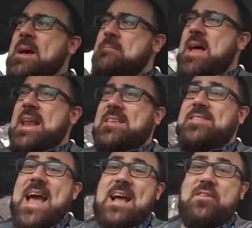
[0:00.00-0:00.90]
Not
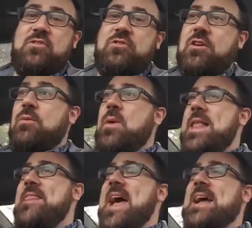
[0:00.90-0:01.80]
exactly sure
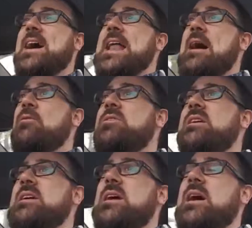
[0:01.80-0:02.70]
when that cut out,
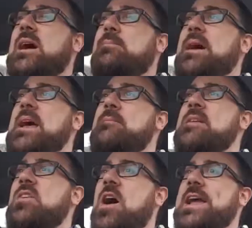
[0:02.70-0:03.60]
but I've
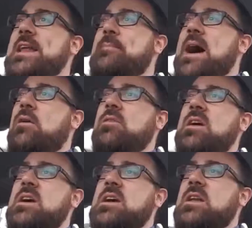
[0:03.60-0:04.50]
been talking about,
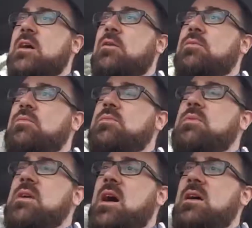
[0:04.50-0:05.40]
you know,
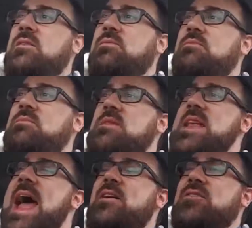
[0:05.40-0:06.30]

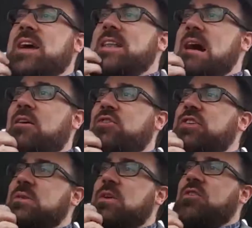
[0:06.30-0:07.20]

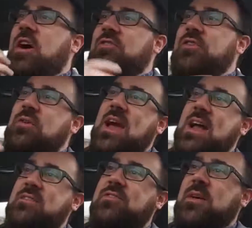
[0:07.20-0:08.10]
nanotechnology, which also
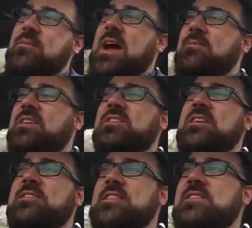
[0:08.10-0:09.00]
kind of sometimes
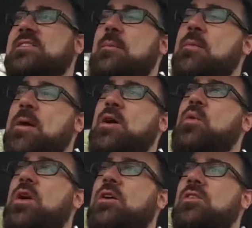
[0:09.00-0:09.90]
exists in these cyberpunk
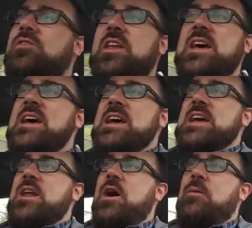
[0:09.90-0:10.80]
worlds. And,
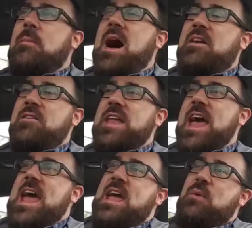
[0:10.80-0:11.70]
you know, modern
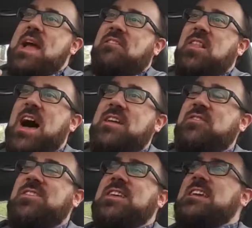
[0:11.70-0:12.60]
day, we have a lot
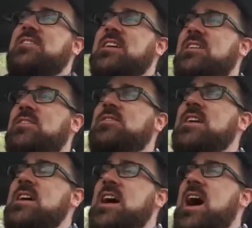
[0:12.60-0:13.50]
of diseases,
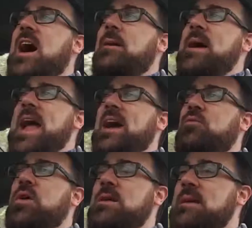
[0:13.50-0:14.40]

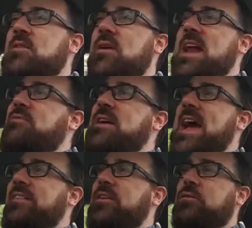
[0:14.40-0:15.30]
and wouldn't it be great if we
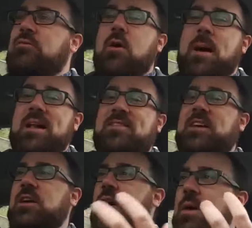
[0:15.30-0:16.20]
had little robots
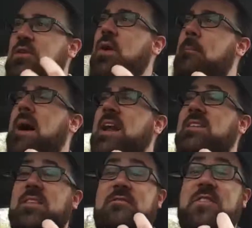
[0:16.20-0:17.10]
that could go into our
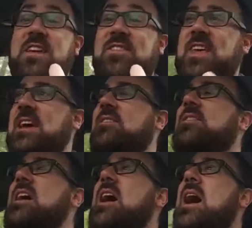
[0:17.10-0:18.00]
bodies and fix
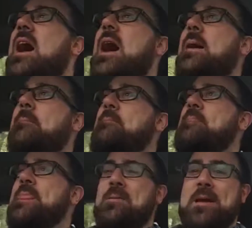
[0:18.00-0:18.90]
things?
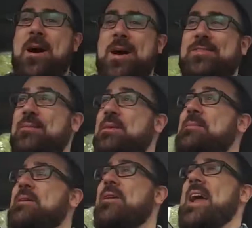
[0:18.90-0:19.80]
it would be awesome. It'd
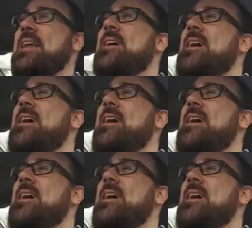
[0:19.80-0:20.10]
be great.